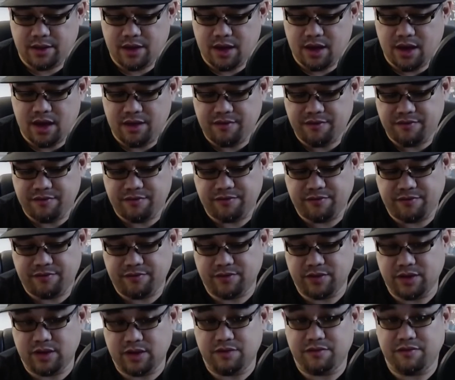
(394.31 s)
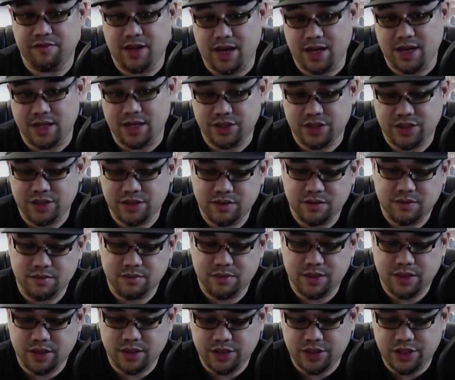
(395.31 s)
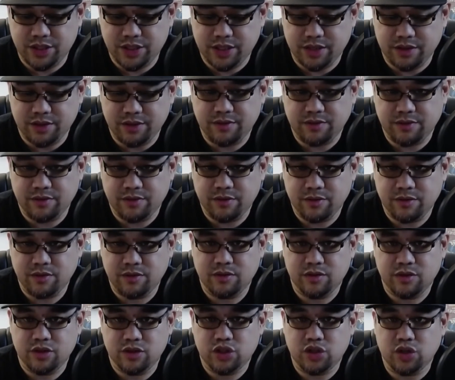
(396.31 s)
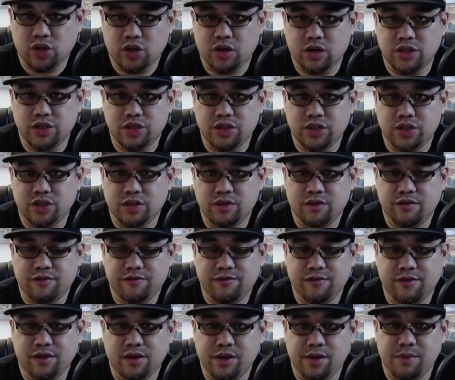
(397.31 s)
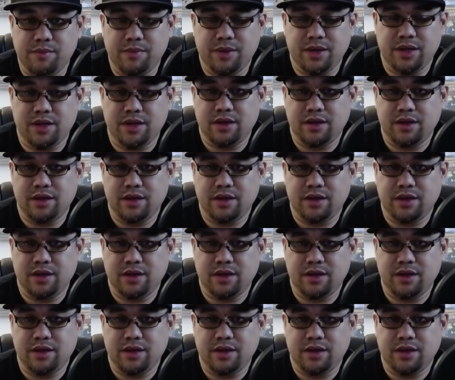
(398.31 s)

a Flash because she can charge Flurry, but